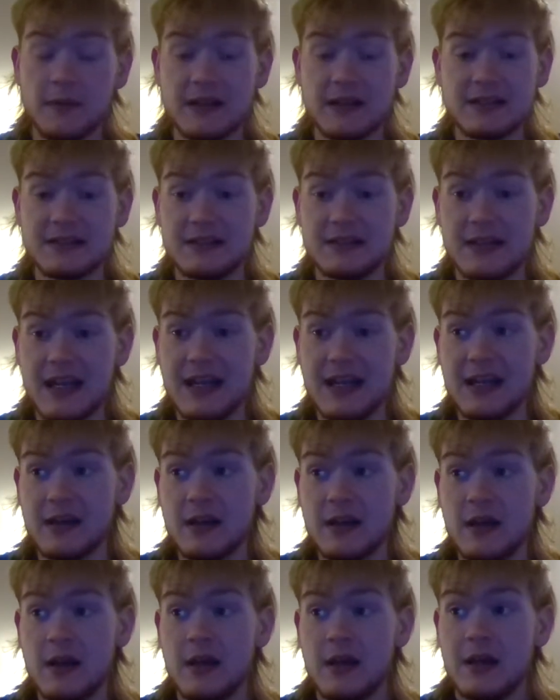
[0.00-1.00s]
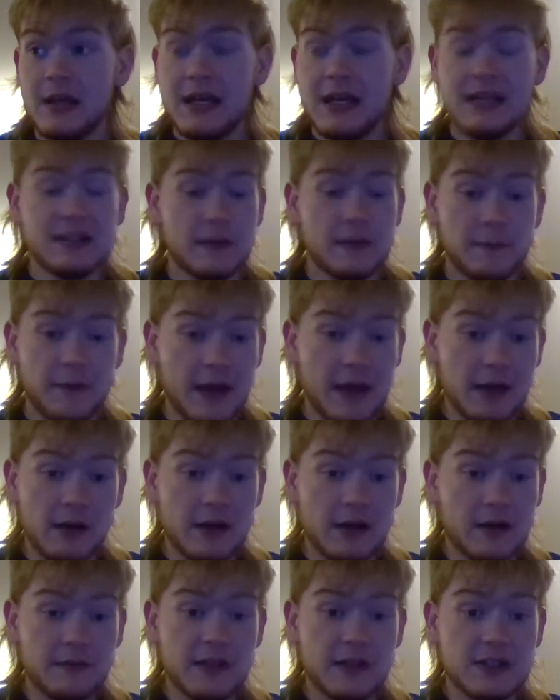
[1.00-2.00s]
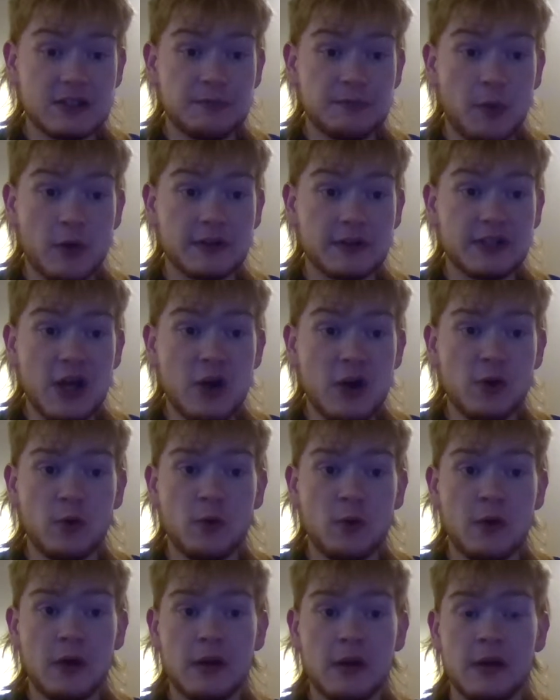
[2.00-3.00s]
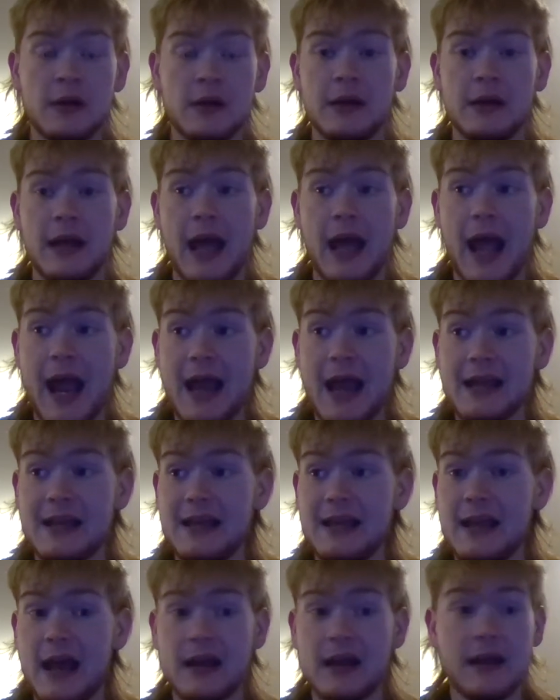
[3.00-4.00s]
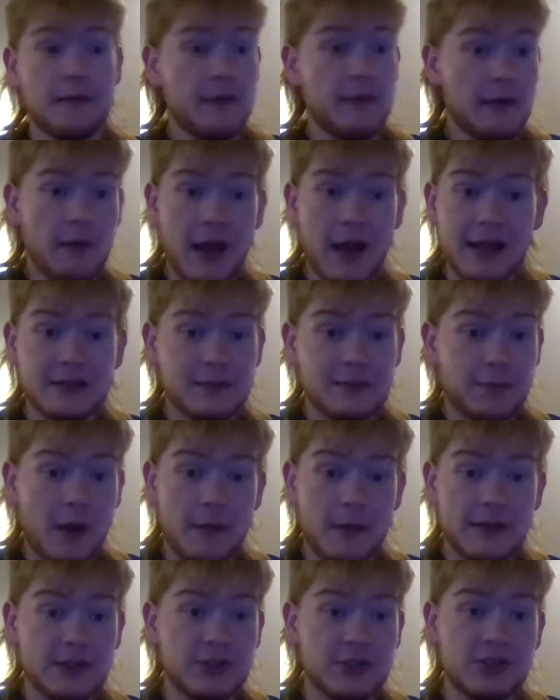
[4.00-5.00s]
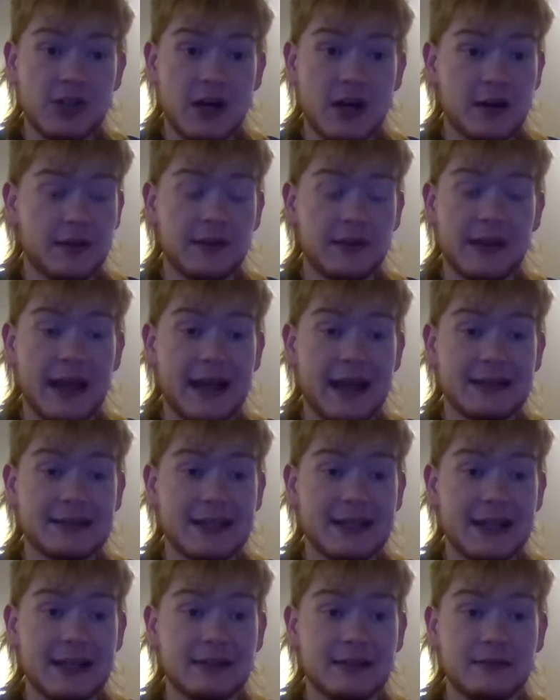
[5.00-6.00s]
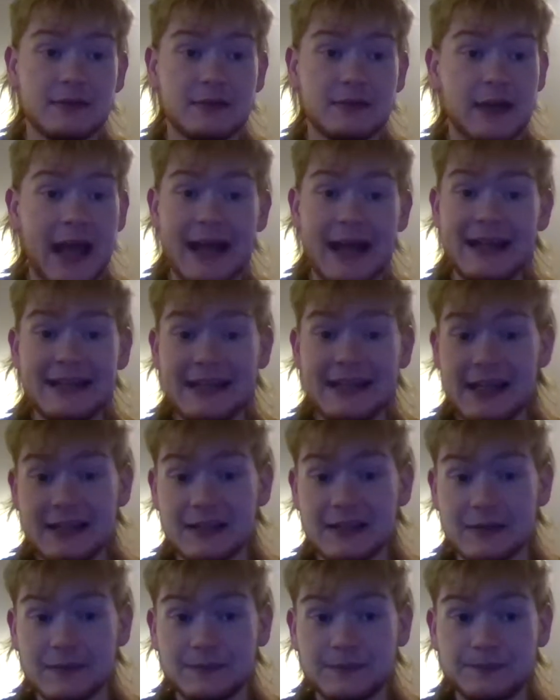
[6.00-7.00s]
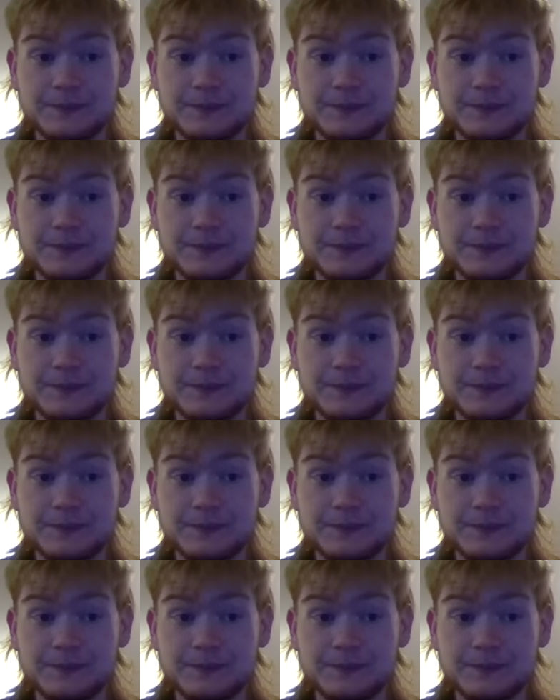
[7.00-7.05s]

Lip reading: I mean, Dean, he's a veteran of this sport too, and he had every right to probably junk the 18, and he didn't.